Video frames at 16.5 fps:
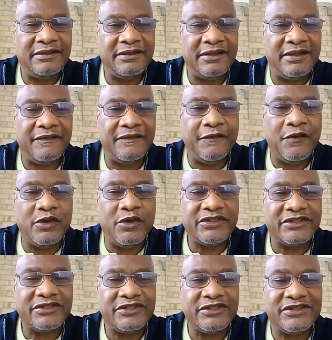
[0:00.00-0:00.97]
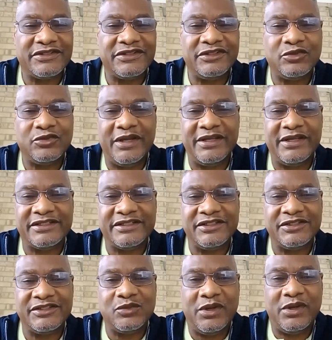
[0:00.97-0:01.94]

They're forced into situations